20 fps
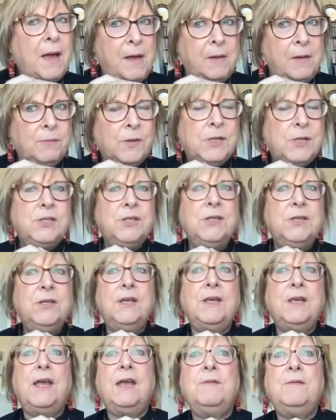
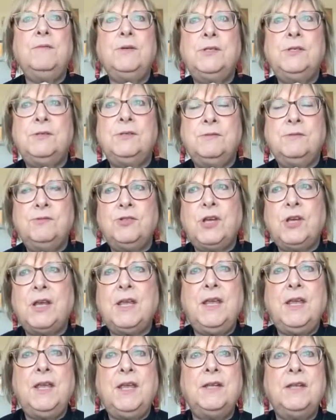originally I was
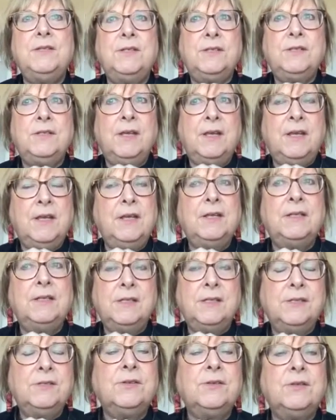checking in to say, is
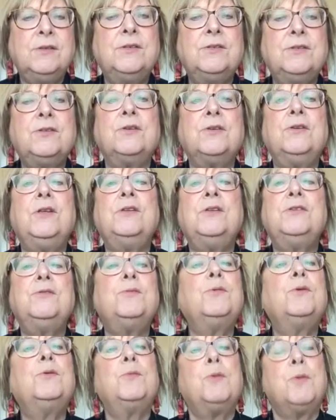this going to turn into
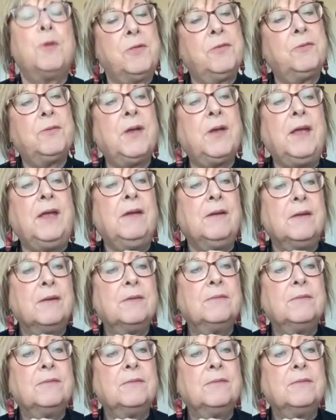World War III?